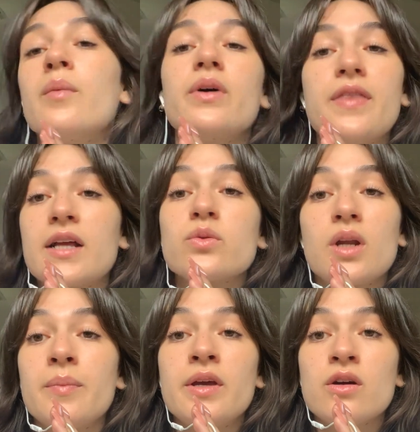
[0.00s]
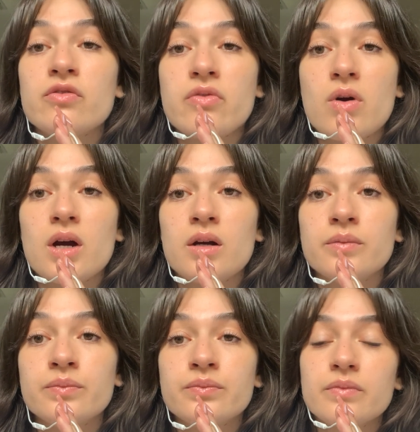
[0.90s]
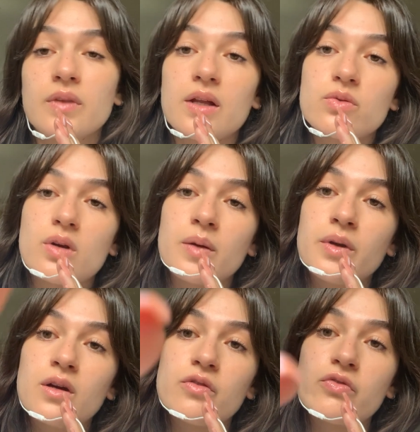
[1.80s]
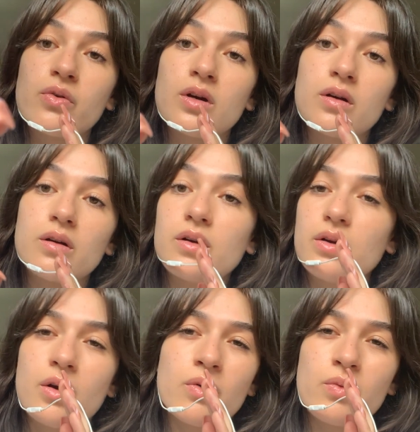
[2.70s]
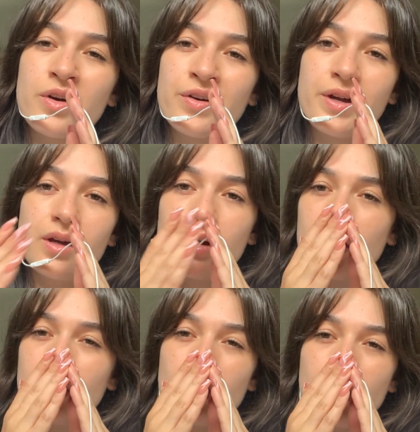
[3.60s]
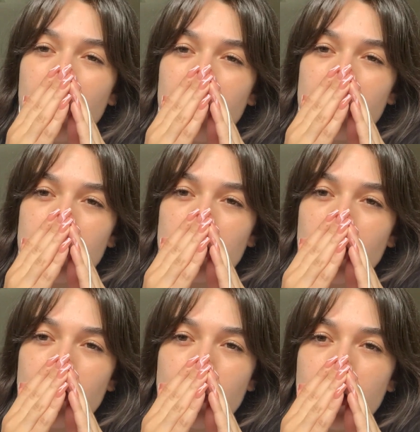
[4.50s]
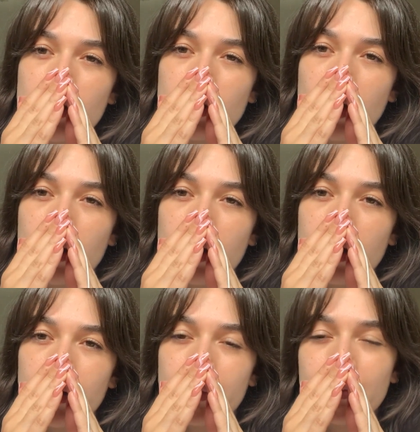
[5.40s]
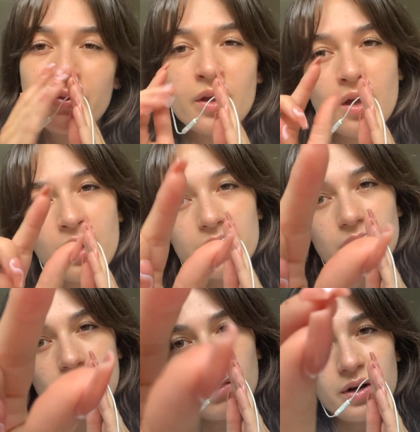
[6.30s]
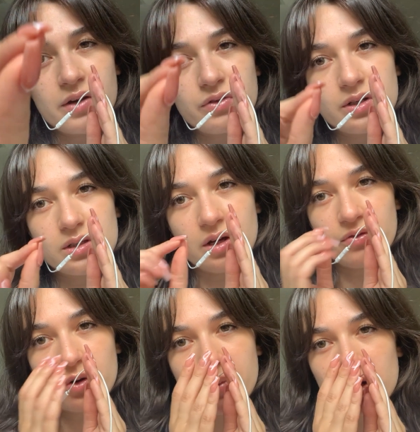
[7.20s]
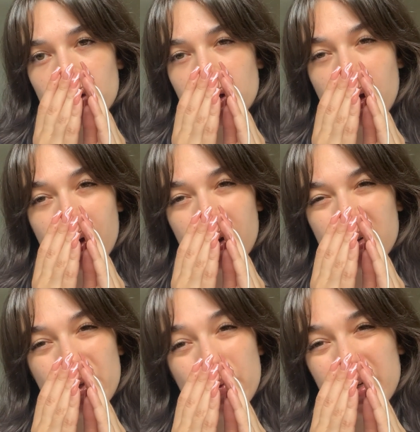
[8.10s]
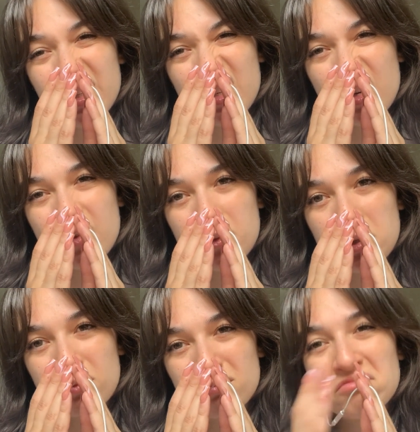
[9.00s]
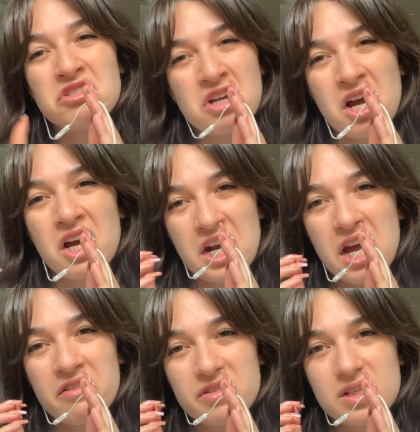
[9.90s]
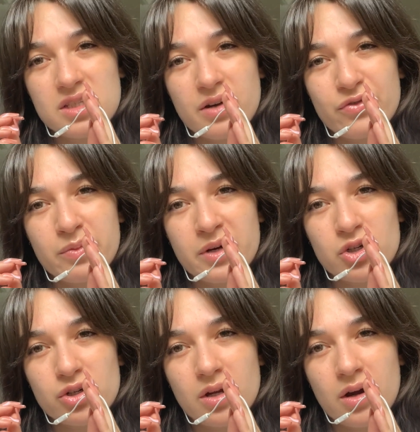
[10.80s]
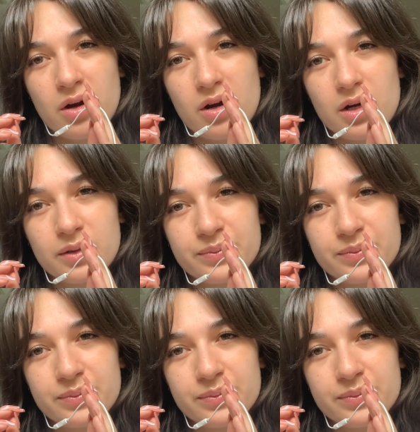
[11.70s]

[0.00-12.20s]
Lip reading: But that's what I'm here for. That's what I'm here for. Don't worry. You don't have to suffer much longer. You don't have to suffer much longer. You really don't. You're not gonna have to suffer much longer.